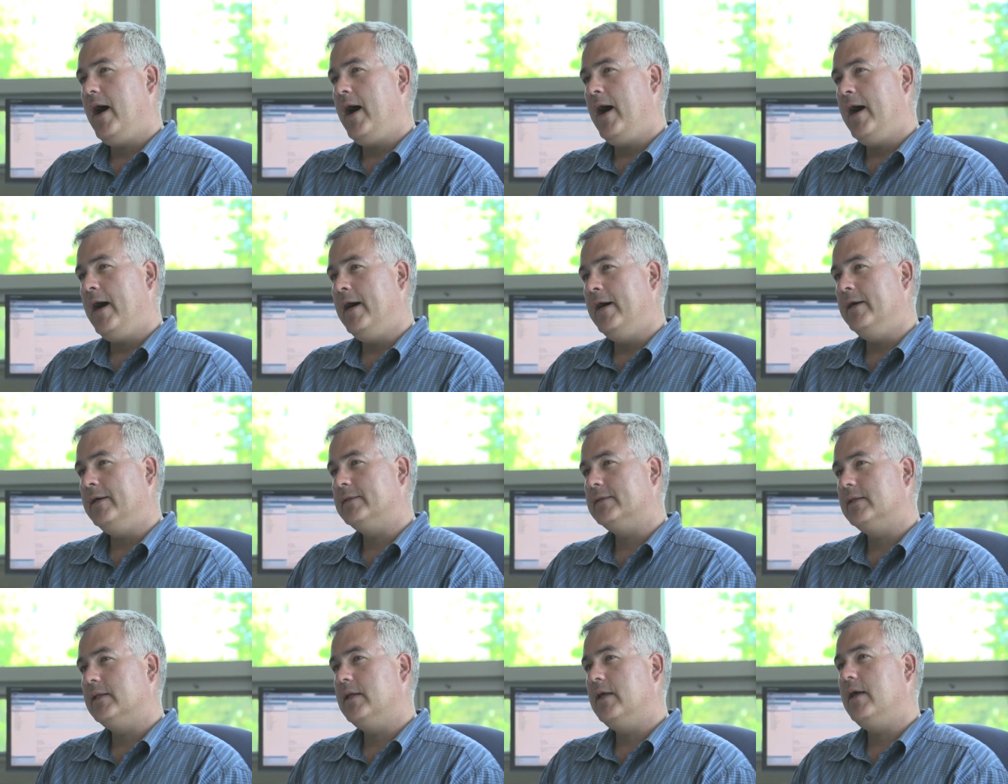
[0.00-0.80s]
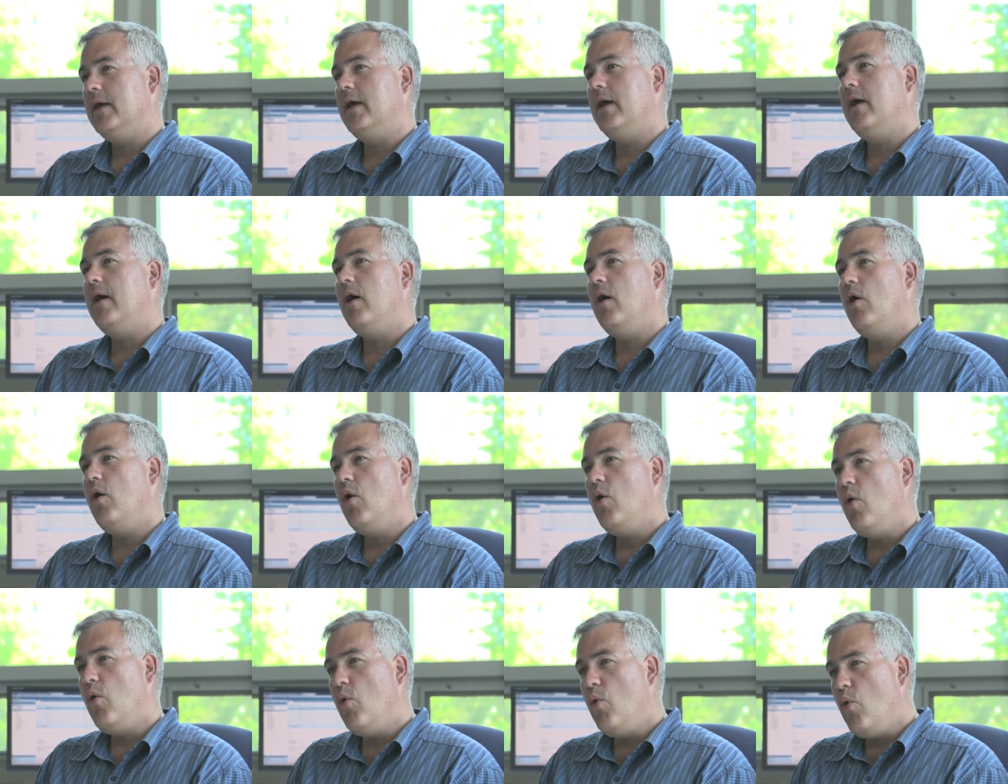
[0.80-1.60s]
Uh,
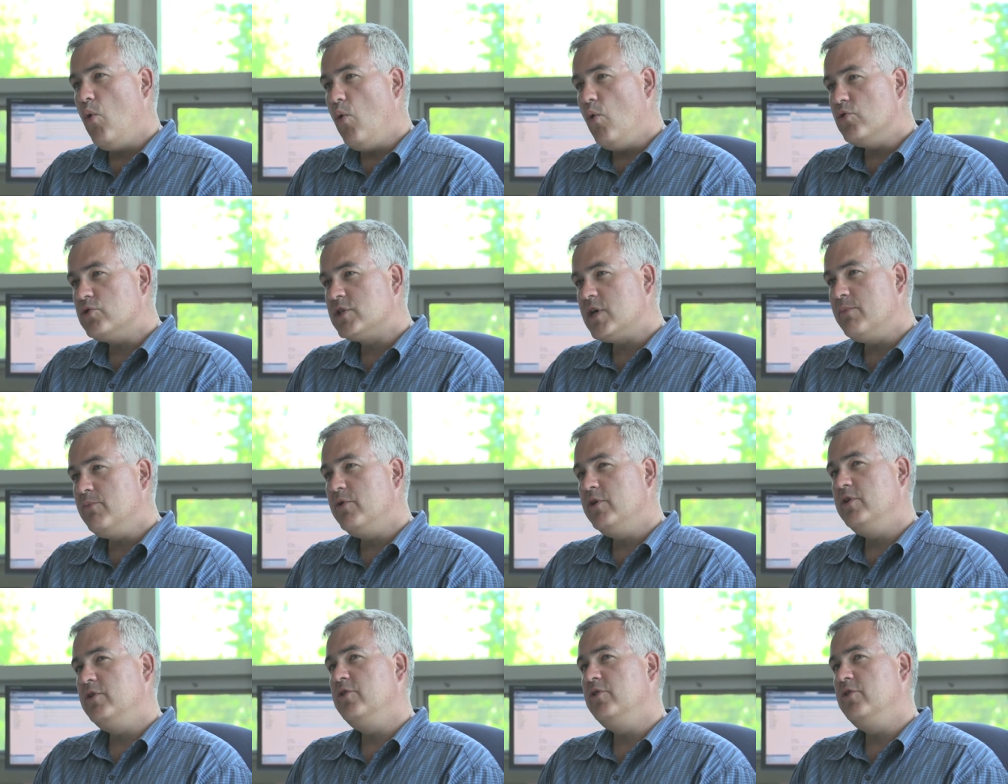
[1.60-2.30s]
someone